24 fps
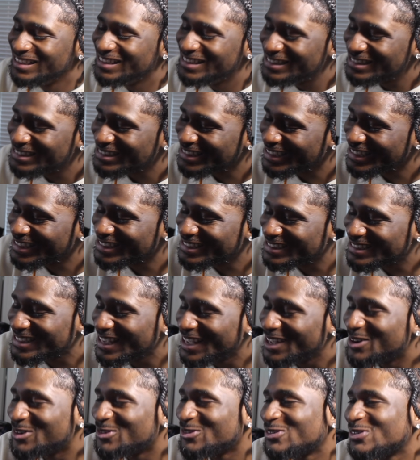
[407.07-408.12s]
You said
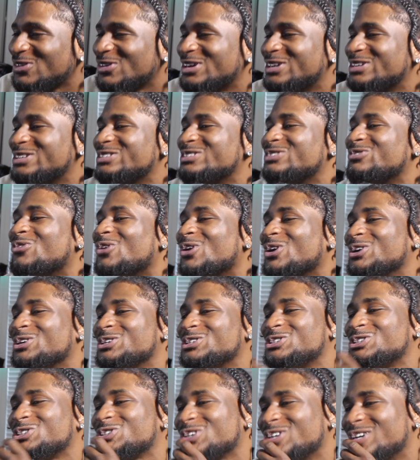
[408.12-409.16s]
say the
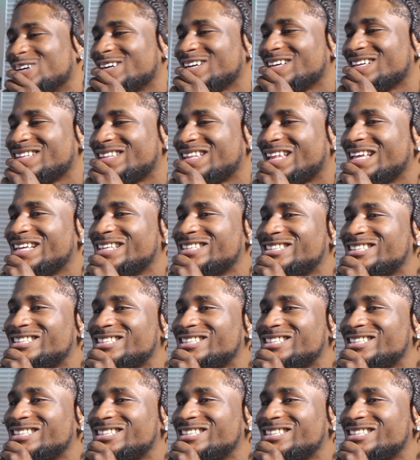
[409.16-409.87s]
word truck, they